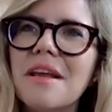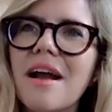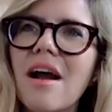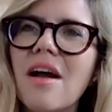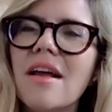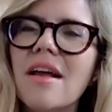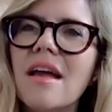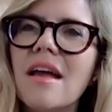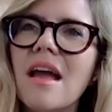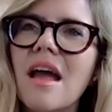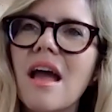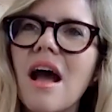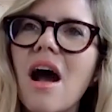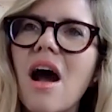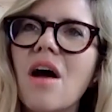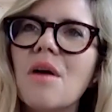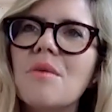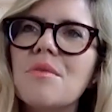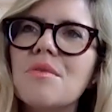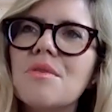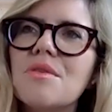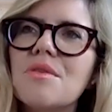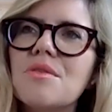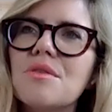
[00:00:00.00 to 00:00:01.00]
I
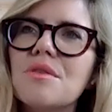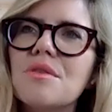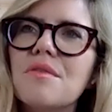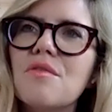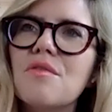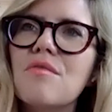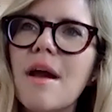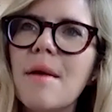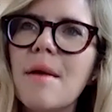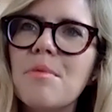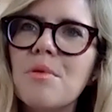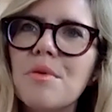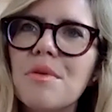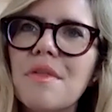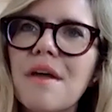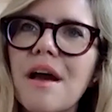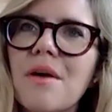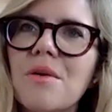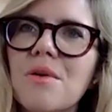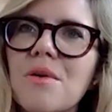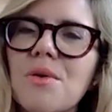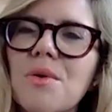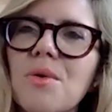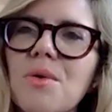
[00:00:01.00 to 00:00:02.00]
was sort of a rebel
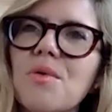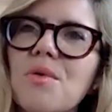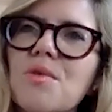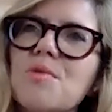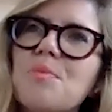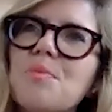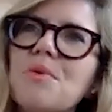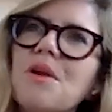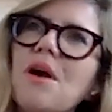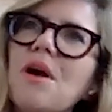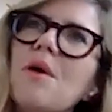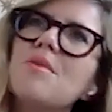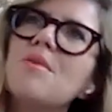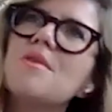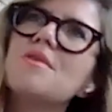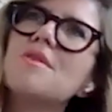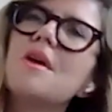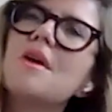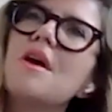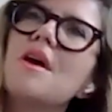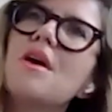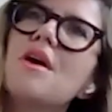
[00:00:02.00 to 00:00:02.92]
without cause, but I was